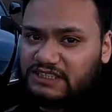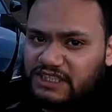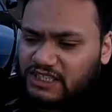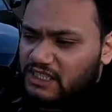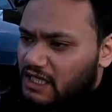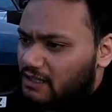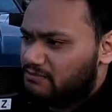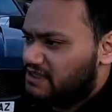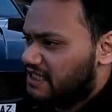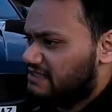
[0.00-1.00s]
year
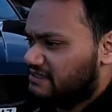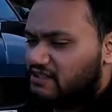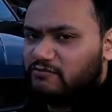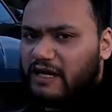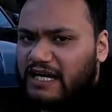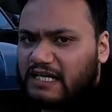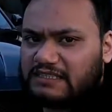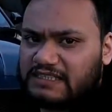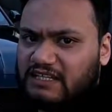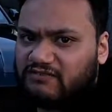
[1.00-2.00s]
update of my
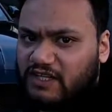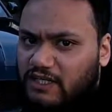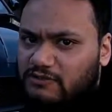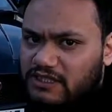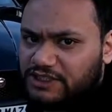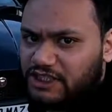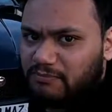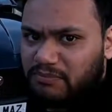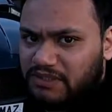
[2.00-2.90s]
XF ownership.